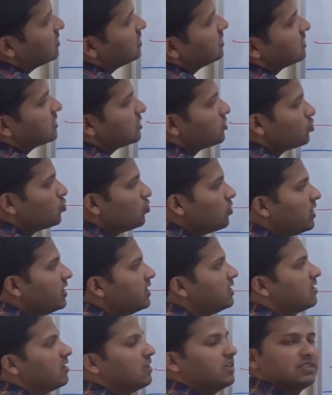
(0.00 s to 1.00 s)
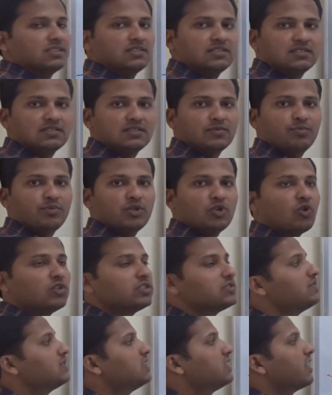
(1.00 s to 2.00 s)
these two linked lists.
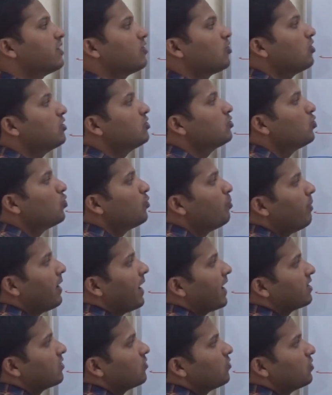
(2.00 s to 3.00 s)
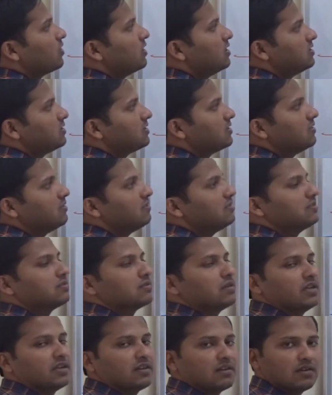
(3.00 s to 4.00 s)
Because we cannot go backwards in
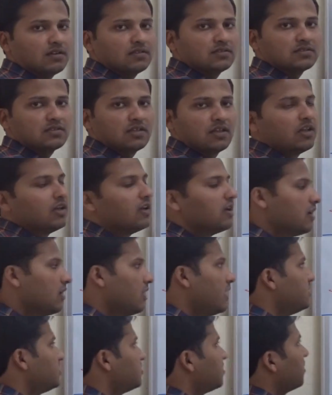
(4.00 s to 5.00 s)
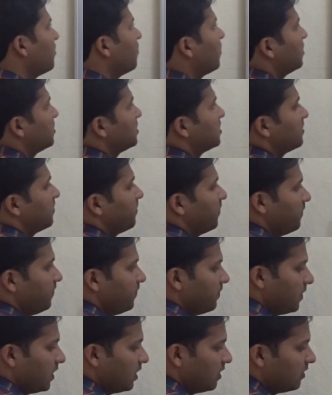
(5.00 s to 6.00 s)
this linked list. Let's reverse.
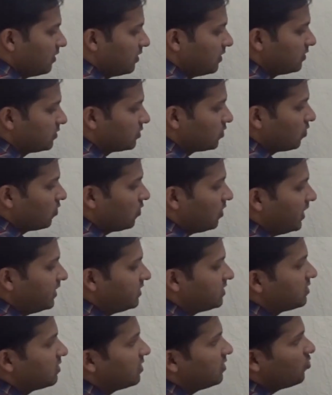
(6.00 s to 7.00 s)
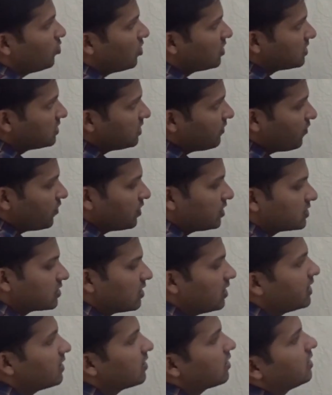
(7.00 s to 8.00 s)
So let's reverse the
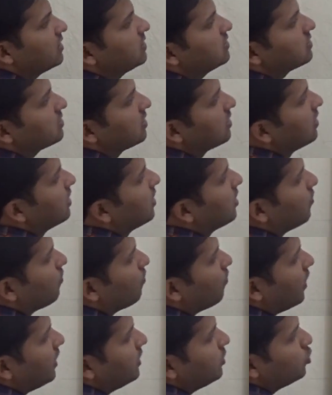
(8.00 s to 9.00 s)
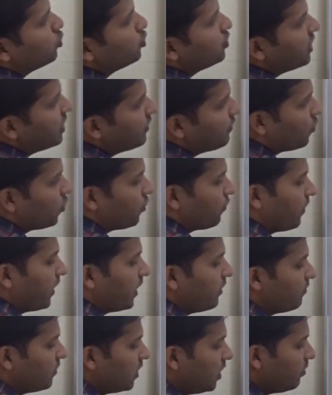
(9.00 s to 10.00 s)
first linked list. 1, 2, 3, 4,
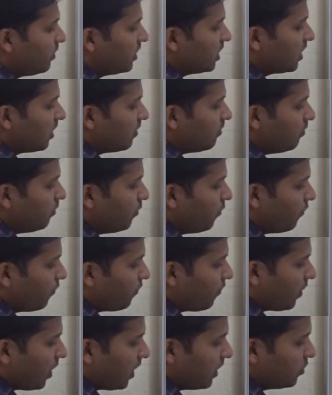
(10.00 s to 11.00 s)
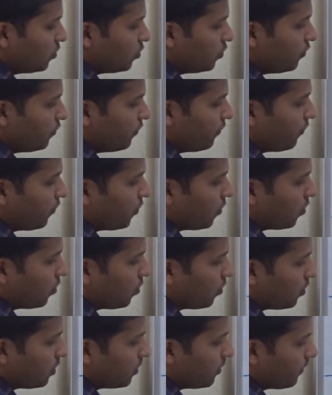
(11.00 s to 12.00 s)
5 will become 5,
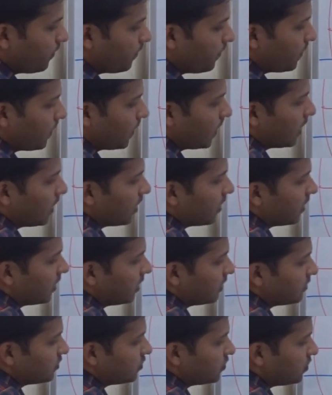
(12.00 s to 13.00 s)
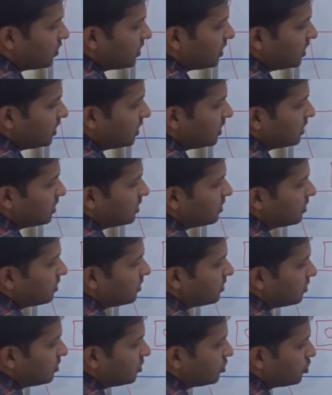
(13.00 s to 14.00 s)
4, 3,
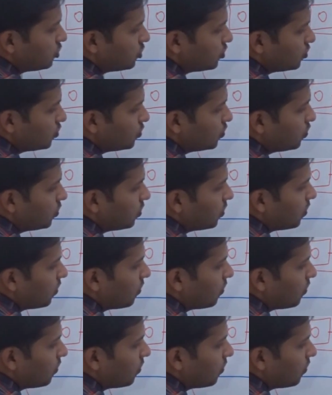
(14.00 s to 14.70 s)
2,